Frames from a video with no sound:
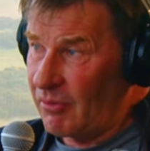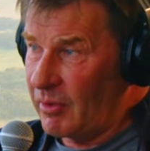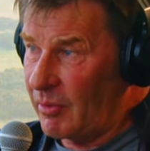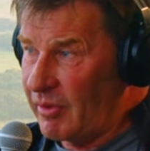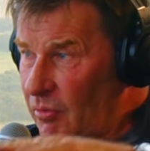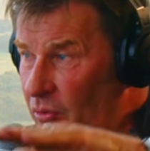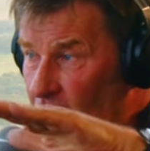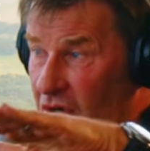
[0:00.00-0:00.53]
When we
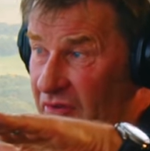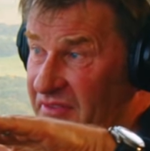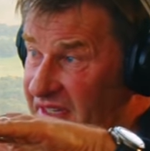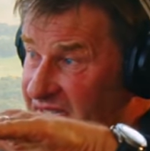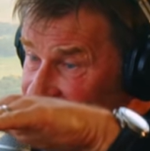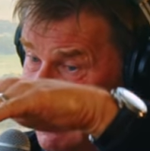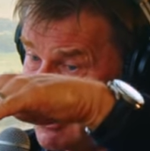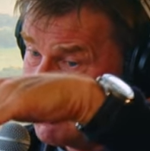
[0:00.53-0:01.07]
walk off the
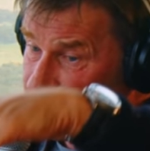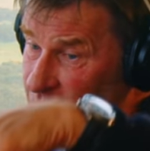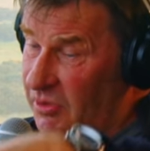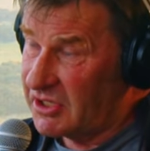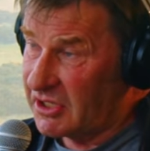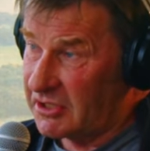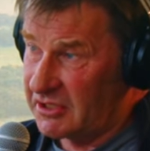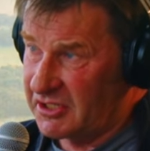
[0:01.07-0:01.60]
tee, you always
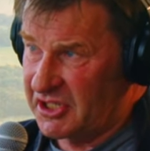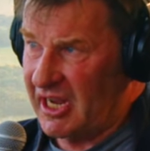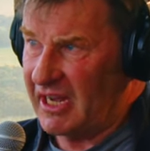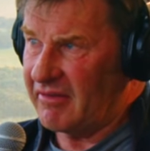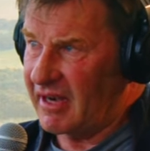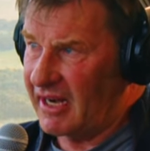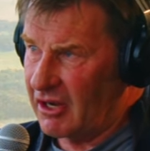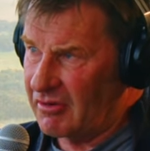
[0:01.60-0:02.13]

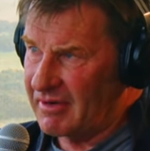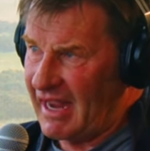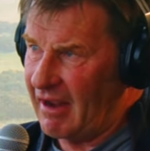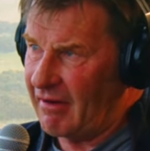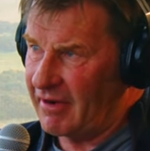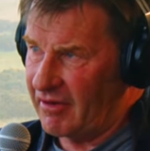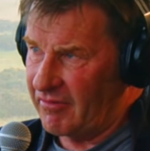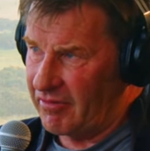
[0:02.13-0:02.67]
generally go
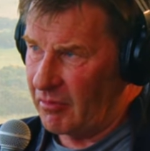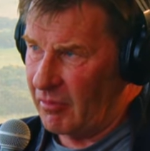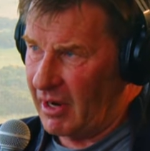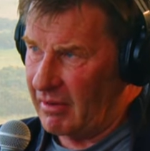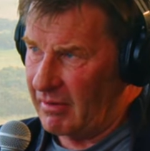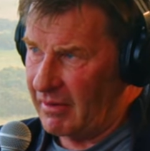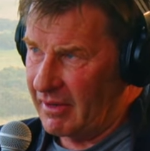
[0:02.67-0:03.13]
downhill for a while.